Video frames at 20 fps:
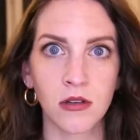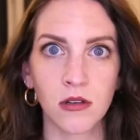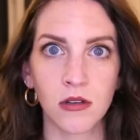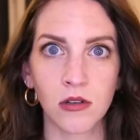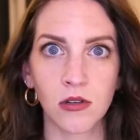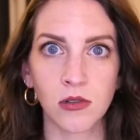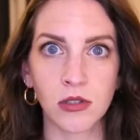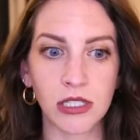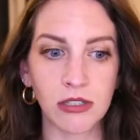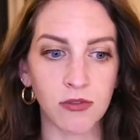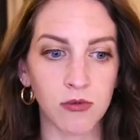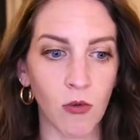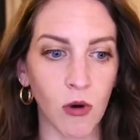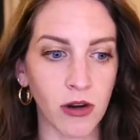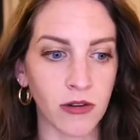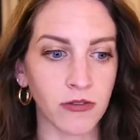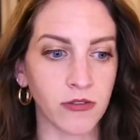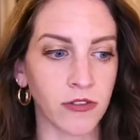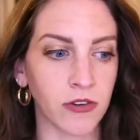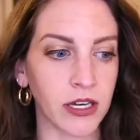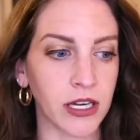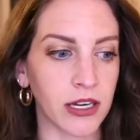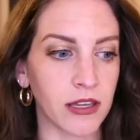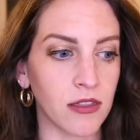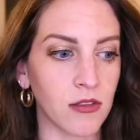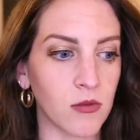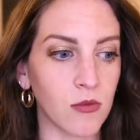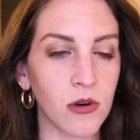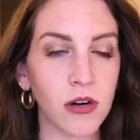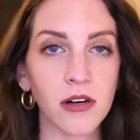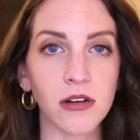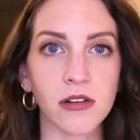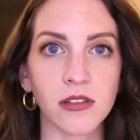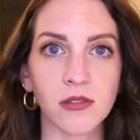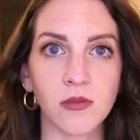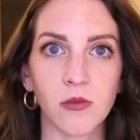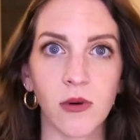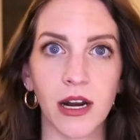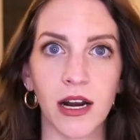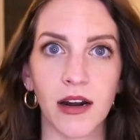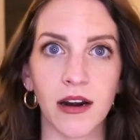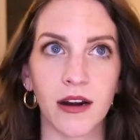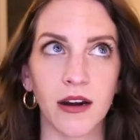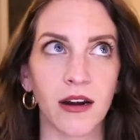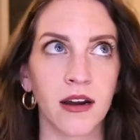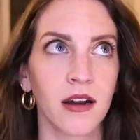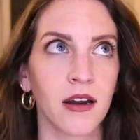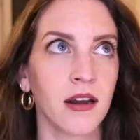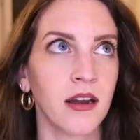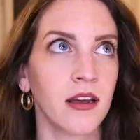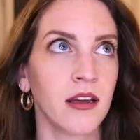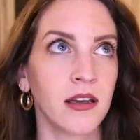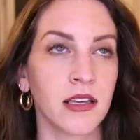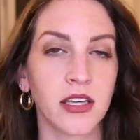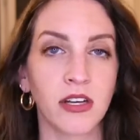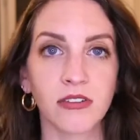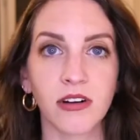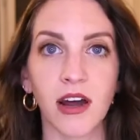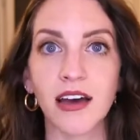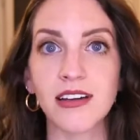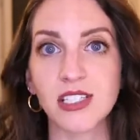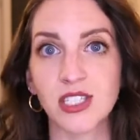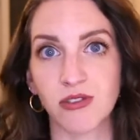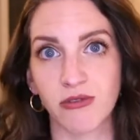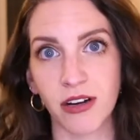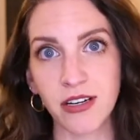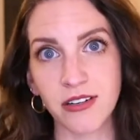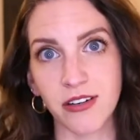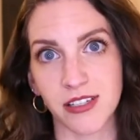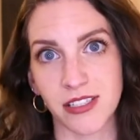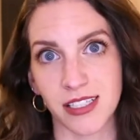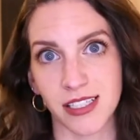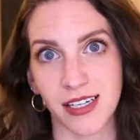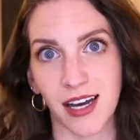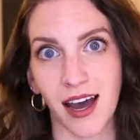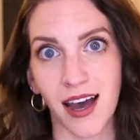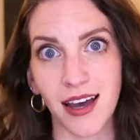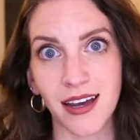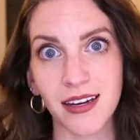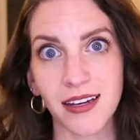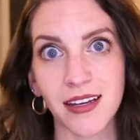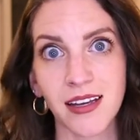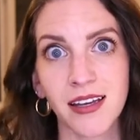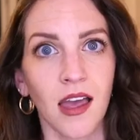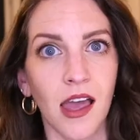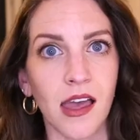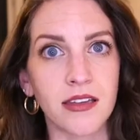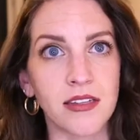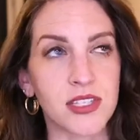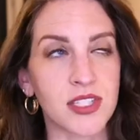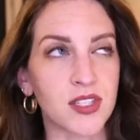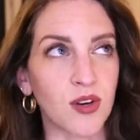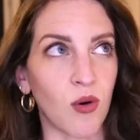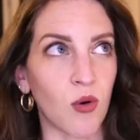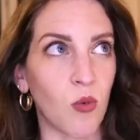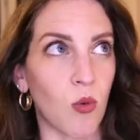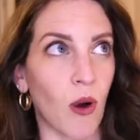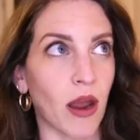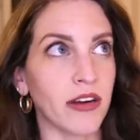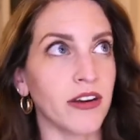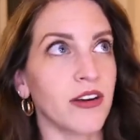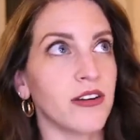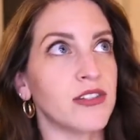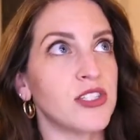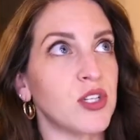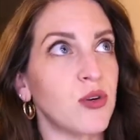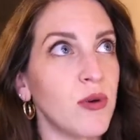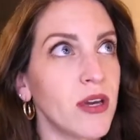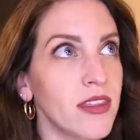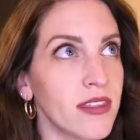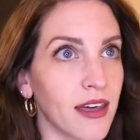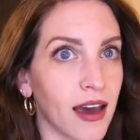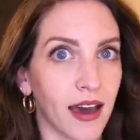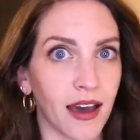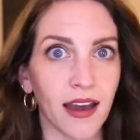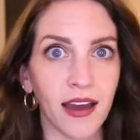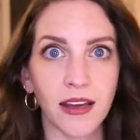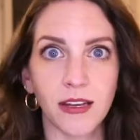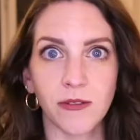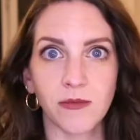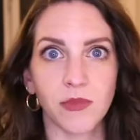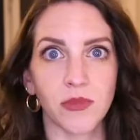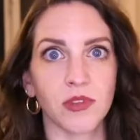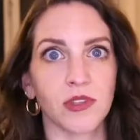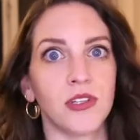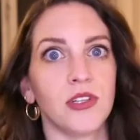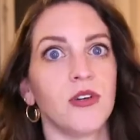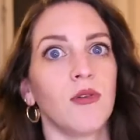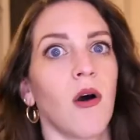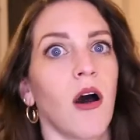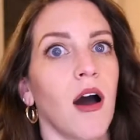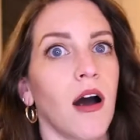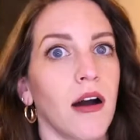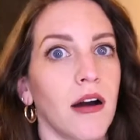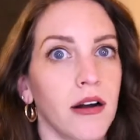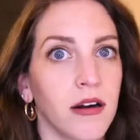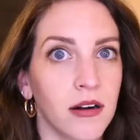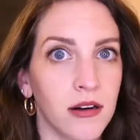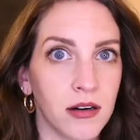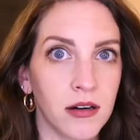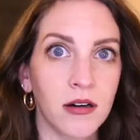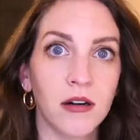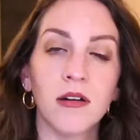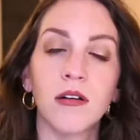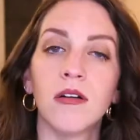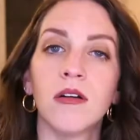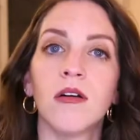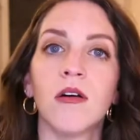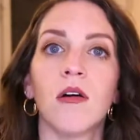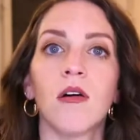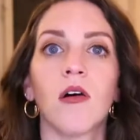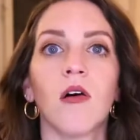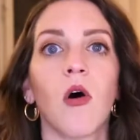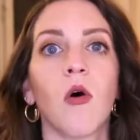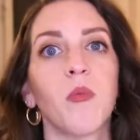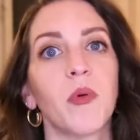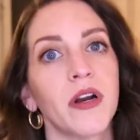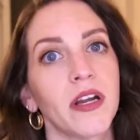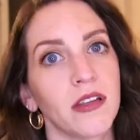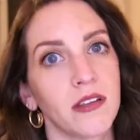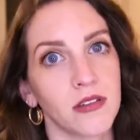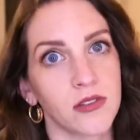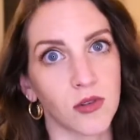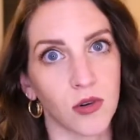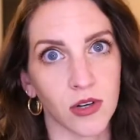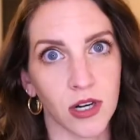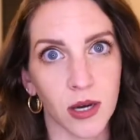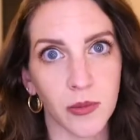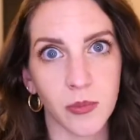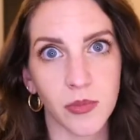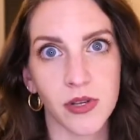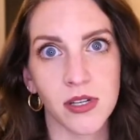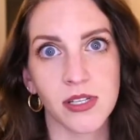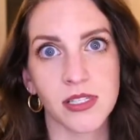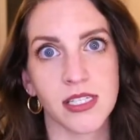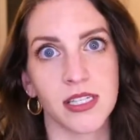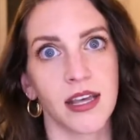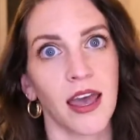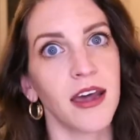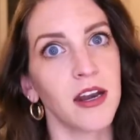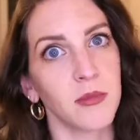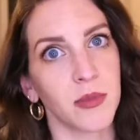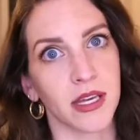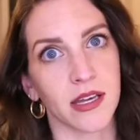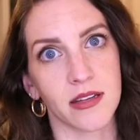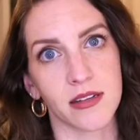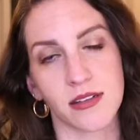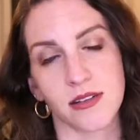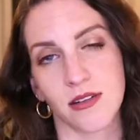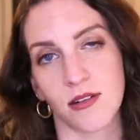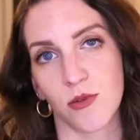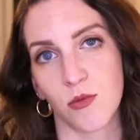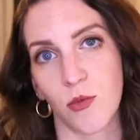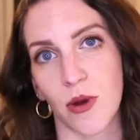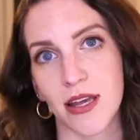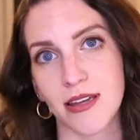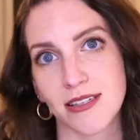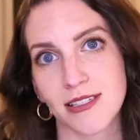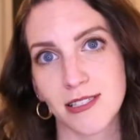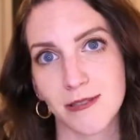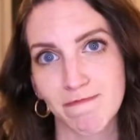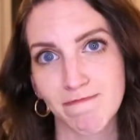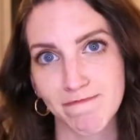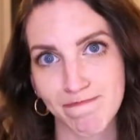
who live one foot in the world where you're not surrendered to god and so when you're doing that, you are opening the door up to the enemy in certain ways.